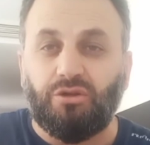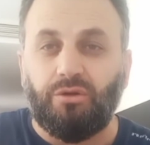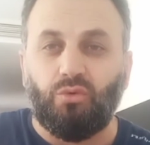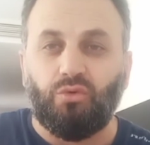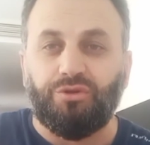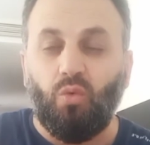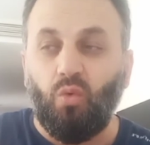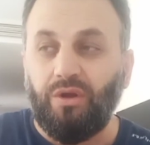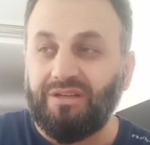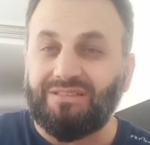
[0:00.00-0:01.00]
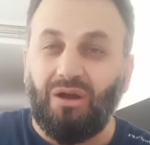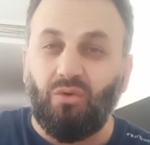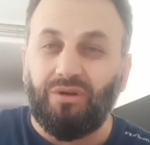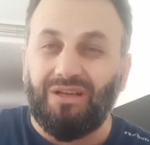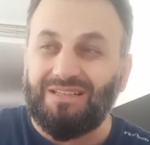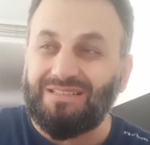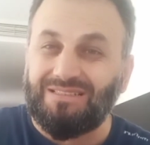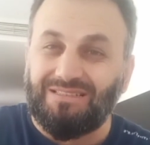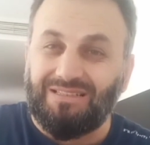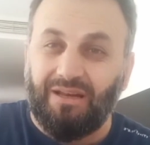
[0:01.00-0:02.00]
mode. When the sound is
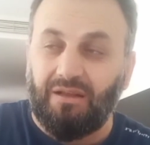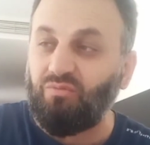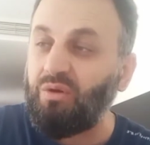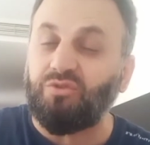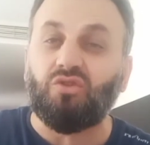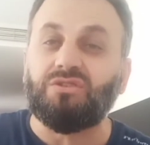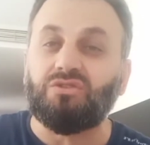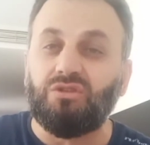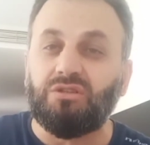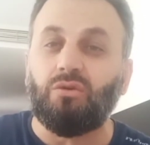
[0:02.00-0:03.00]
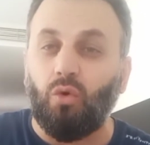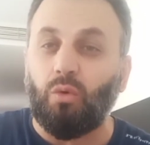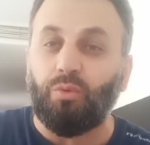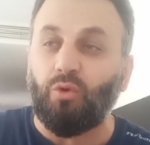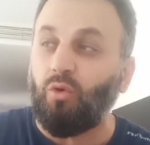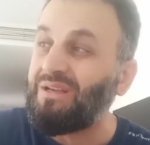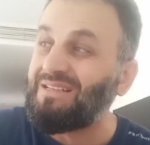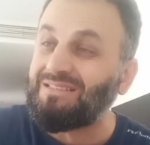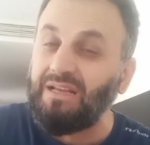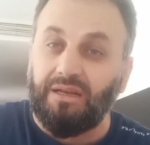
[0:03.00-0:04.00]
sending, the transducer or probe is
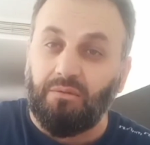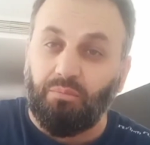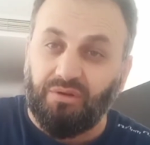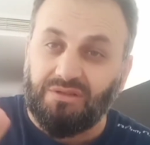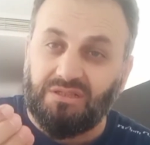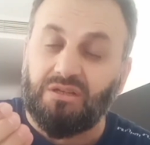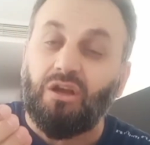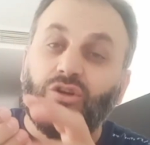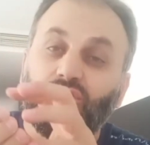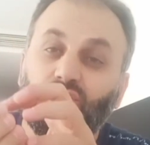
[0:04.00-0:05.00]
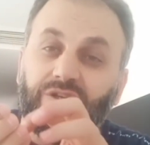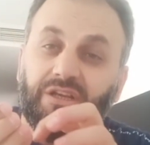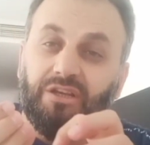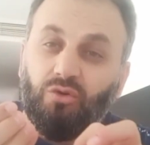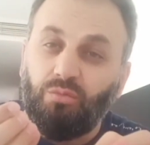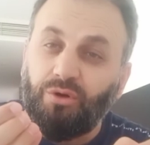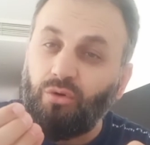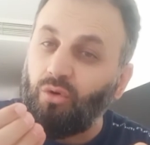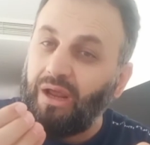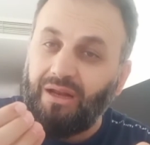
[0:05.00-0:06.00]
sending pulses to the human
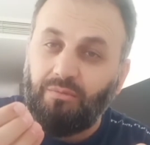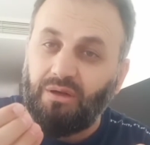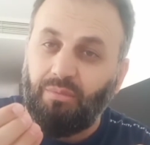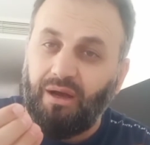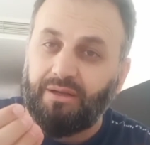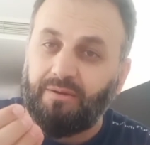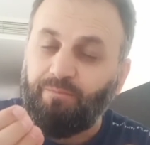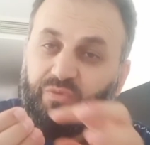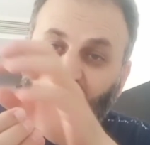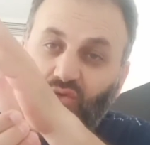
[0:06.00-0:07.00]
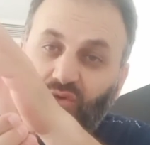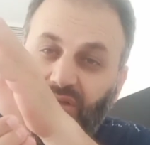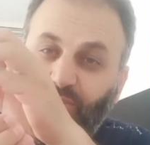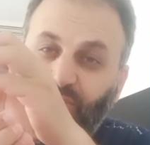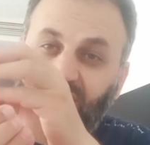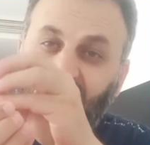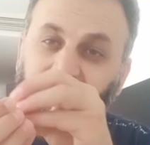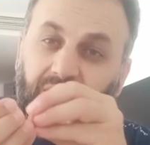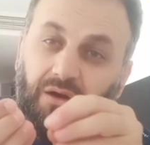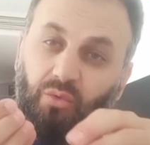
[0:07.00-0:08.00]
or animal body. So the pulses
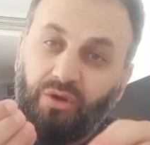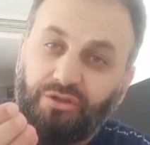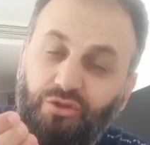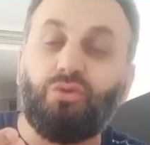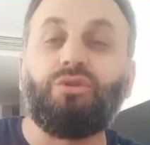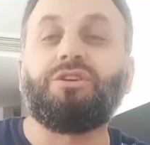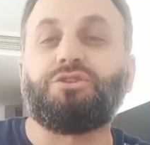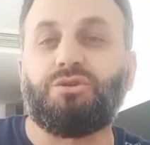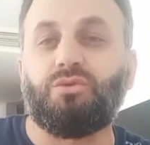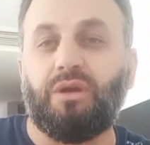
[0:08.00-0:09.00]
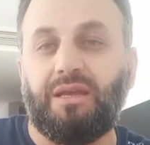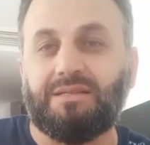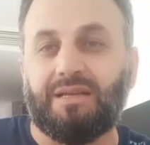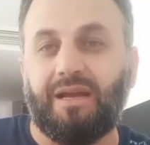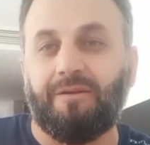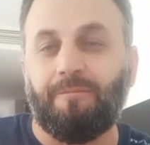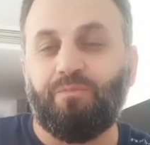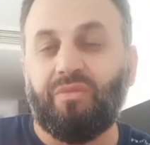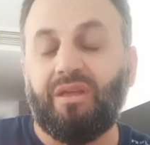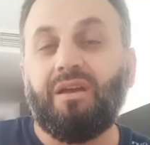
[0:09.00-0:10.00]
are going to the tissue inside.
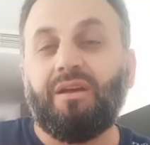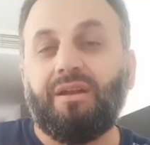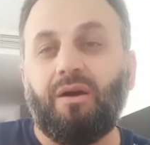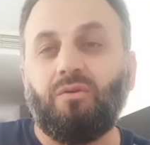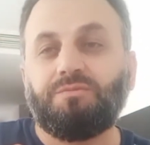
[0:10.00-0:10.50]
Now,